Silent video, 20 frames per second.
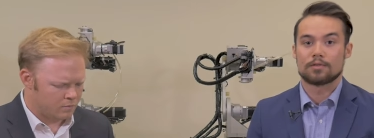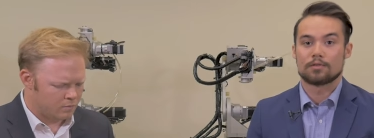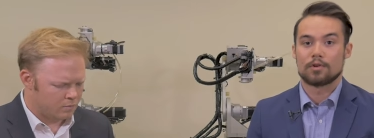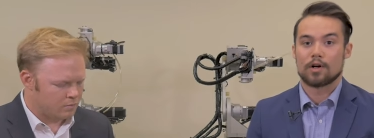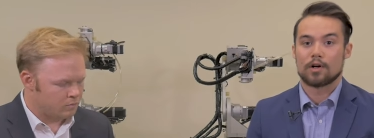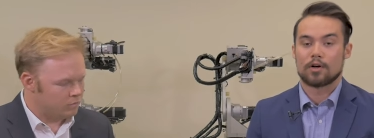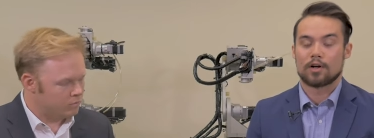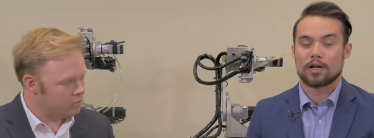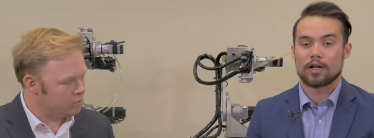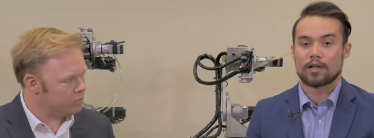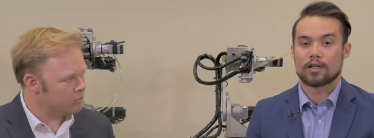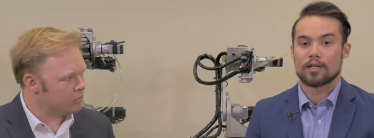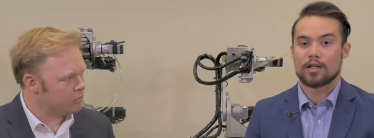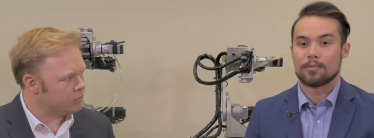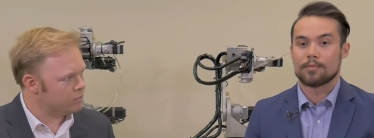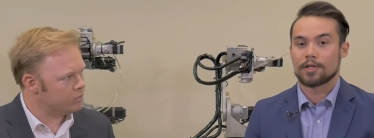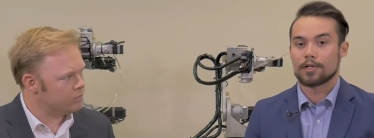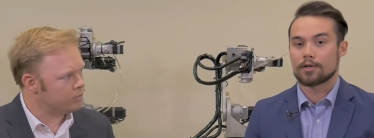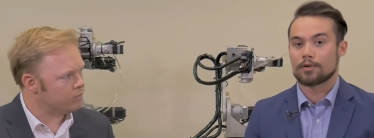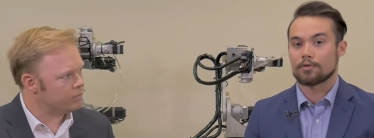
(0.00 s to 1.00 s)
Speaker 1: throughout our
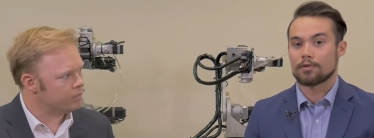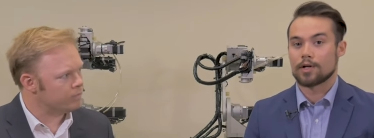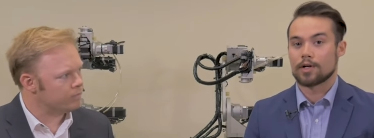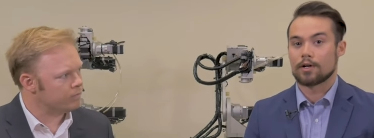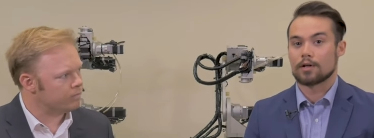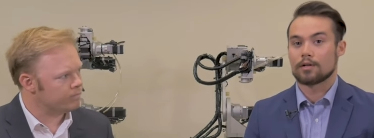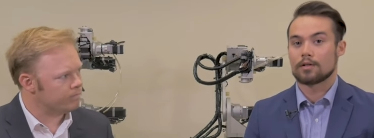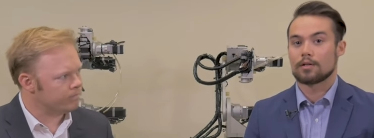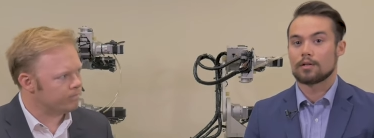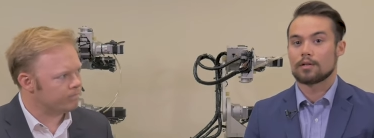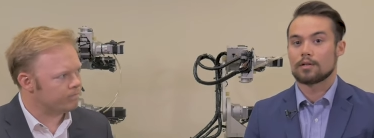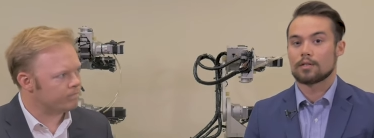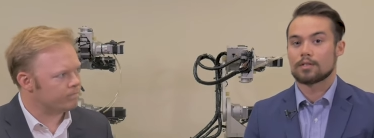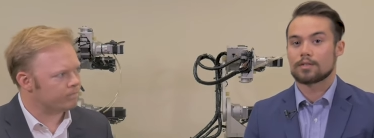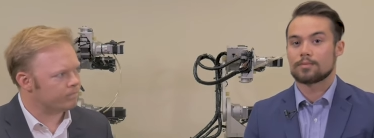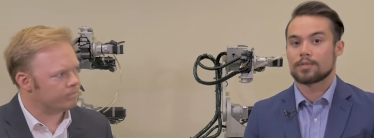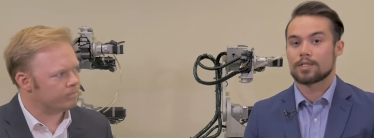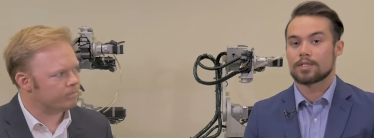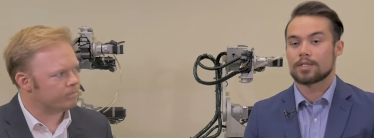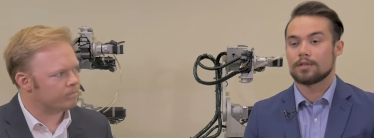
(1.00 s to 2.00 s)
academic career.
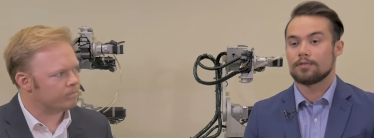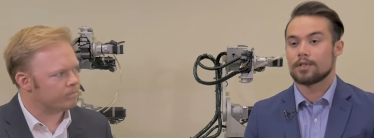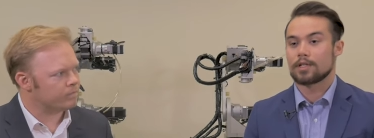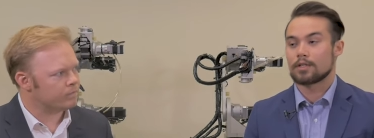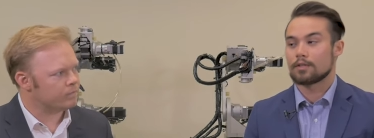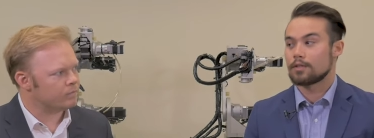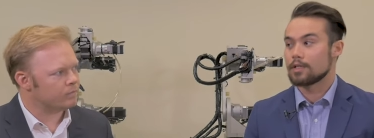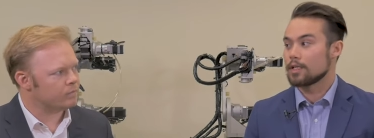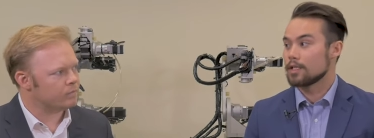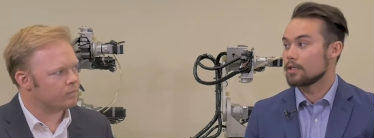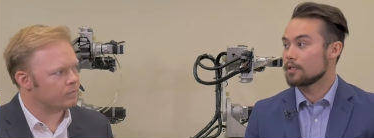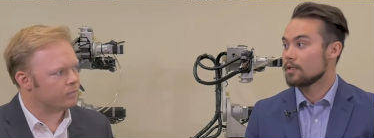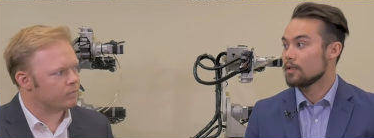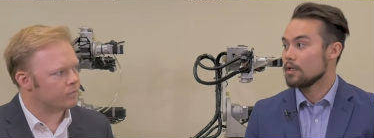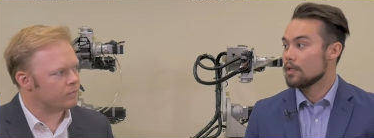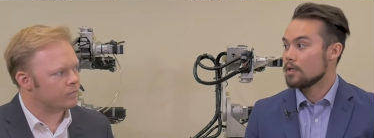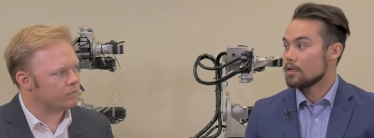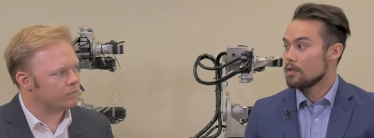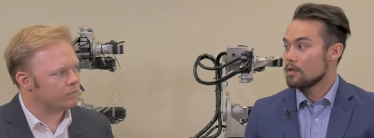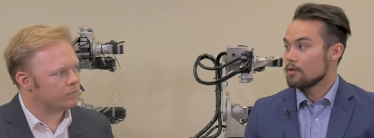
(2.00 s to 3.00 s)
Specifically,
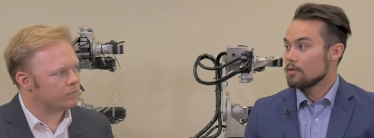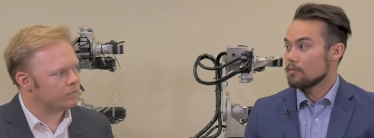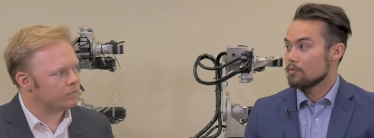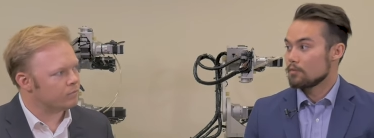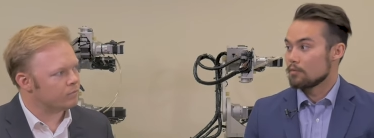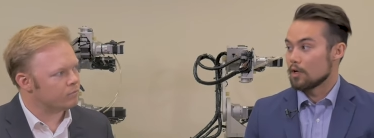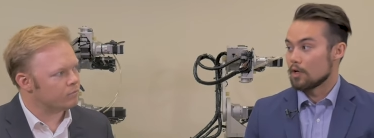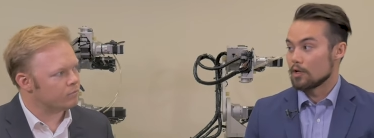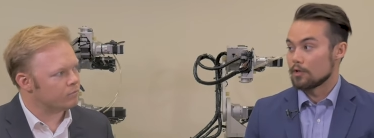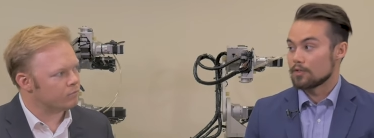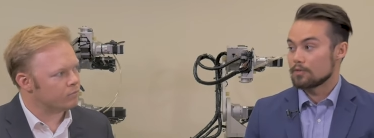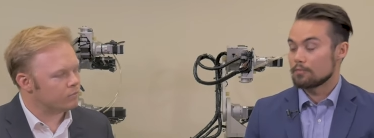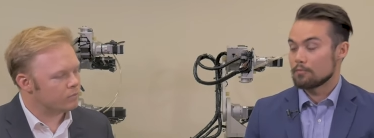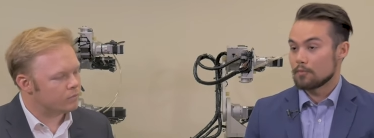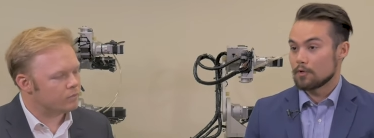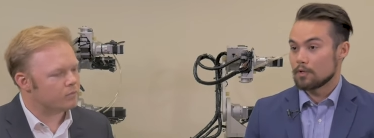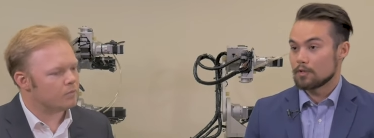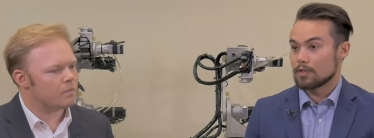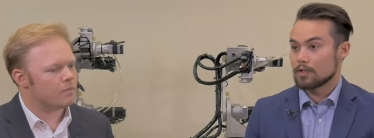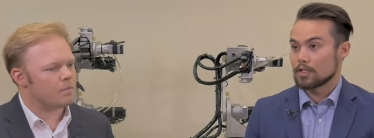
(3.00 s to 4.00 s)
a,
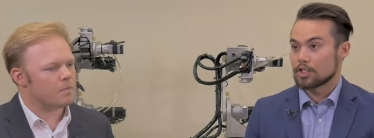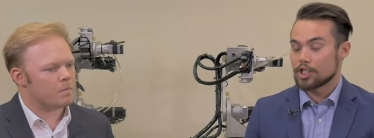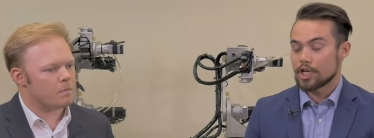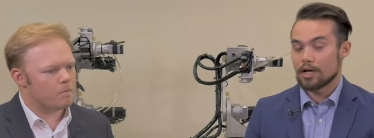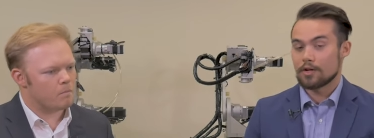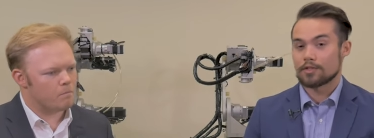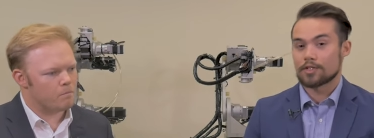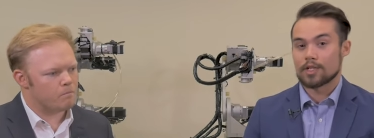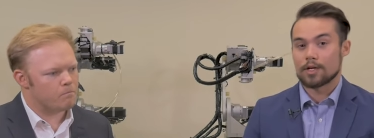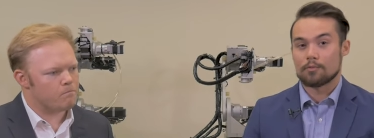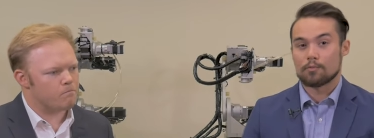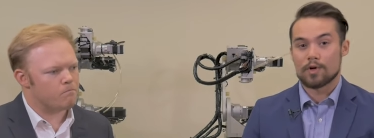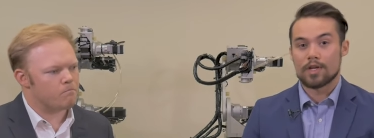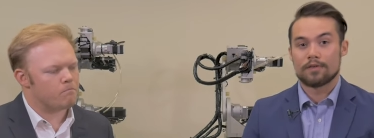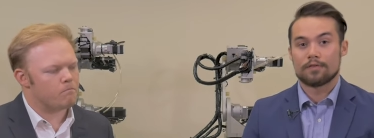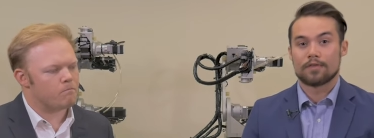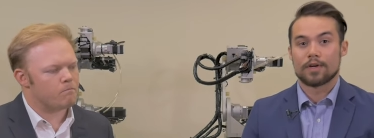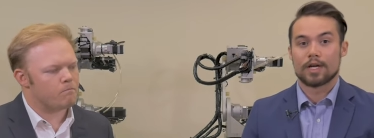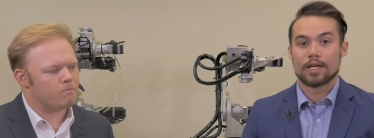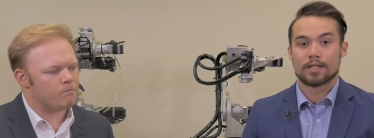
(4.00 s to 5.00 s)
a, challenge that
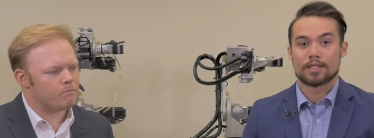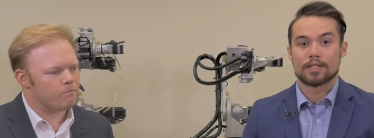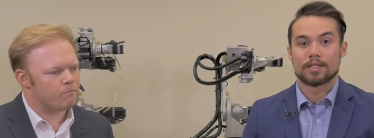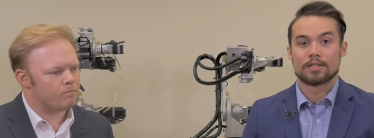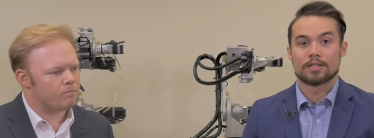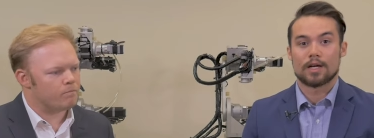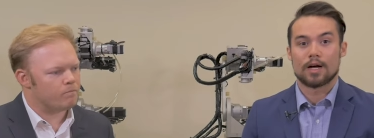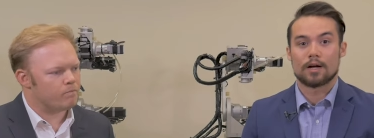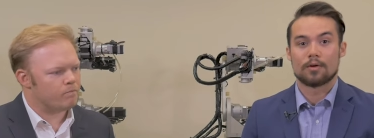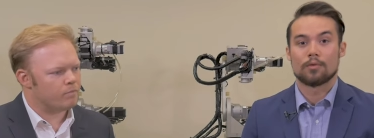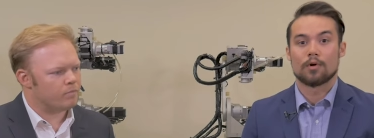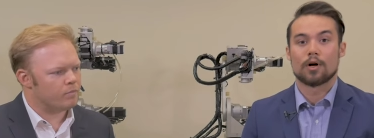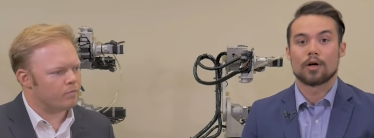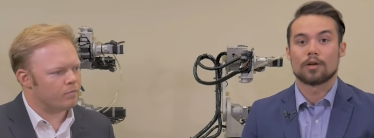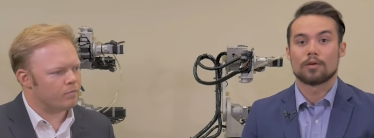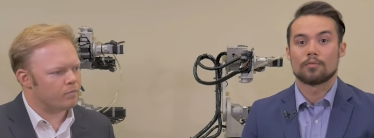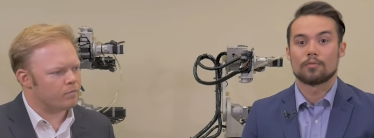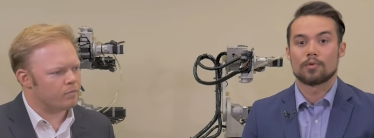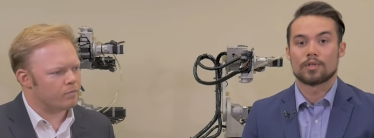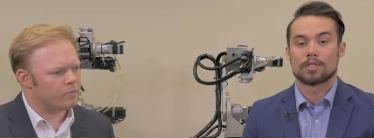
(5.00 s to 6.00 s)
we faced in
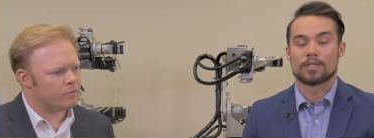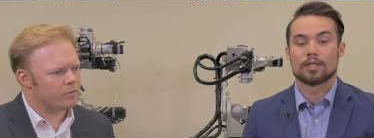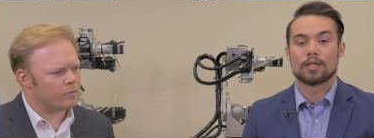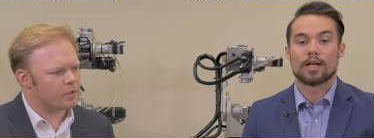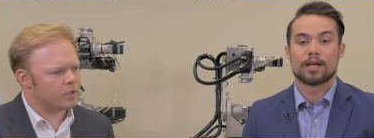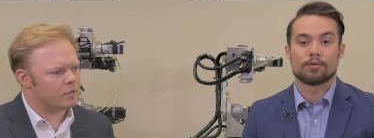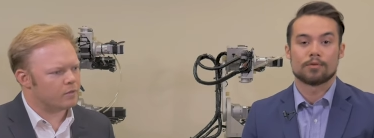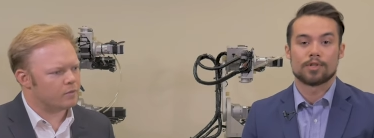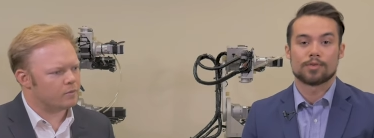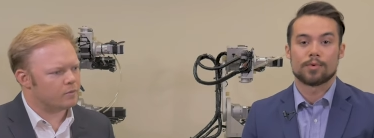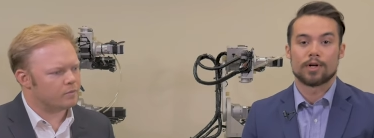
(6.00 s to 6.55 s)
Taiwan was the language